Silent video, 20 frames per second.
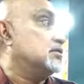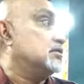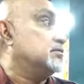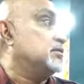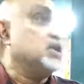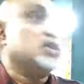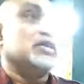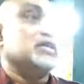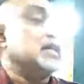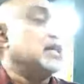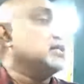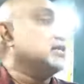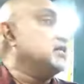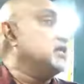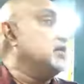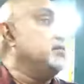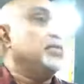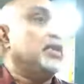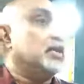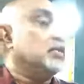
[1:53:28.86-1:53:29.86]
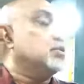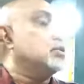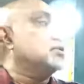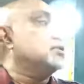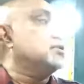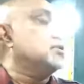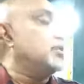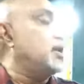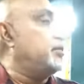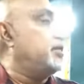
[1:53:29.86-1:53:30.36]
Because that same blood
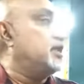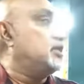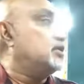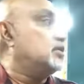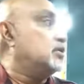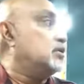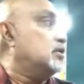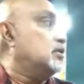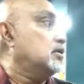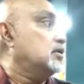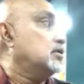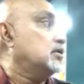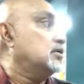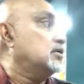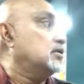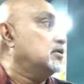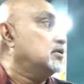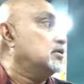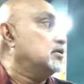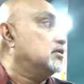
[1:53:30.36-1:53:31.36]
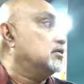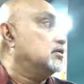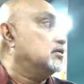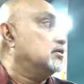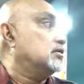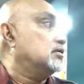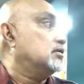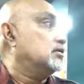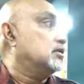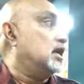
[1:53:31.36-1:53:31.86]
goes to my big toe.
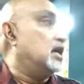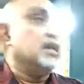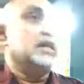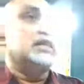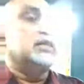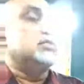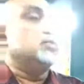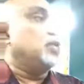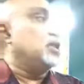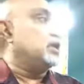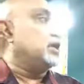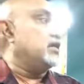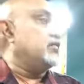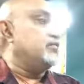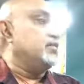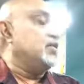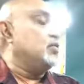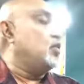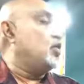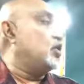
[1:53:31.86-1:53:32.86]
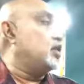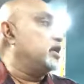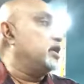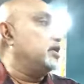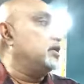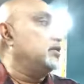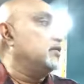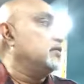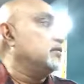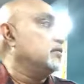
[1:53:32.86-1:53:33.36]
And it is what have me
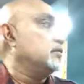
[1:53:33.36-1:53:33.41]
walking.